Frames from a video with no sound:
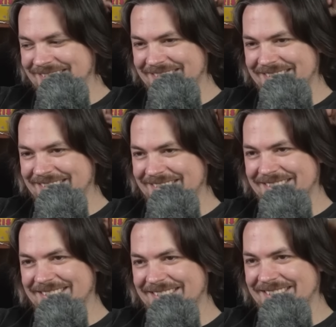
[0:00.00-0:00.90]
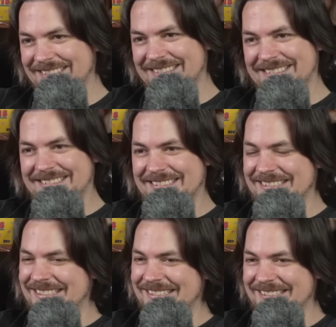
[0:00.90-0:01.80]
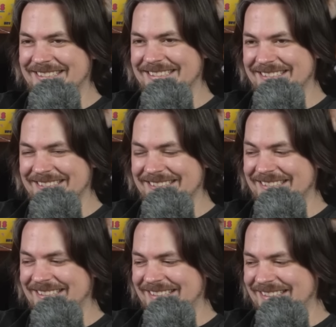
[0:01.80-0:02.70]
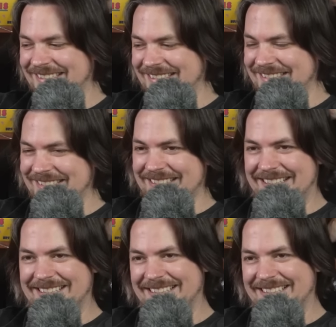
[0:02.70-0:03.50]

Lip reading: (silent)